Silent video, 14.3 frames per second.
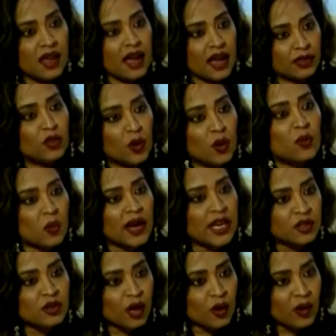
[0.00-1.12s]
and the way
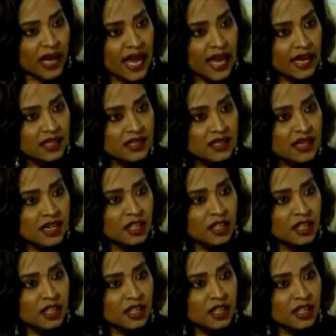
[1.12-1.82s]
to go ahead?